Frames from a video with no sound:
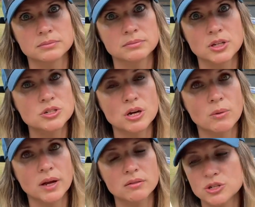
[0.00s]
There's no
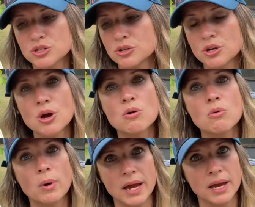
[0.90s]
way. There's no
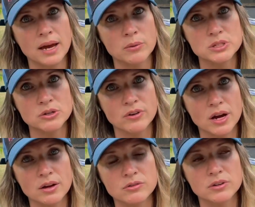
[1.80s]
way I would
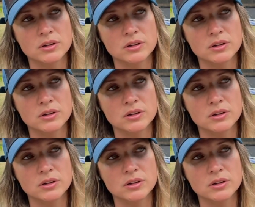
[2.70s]
survive.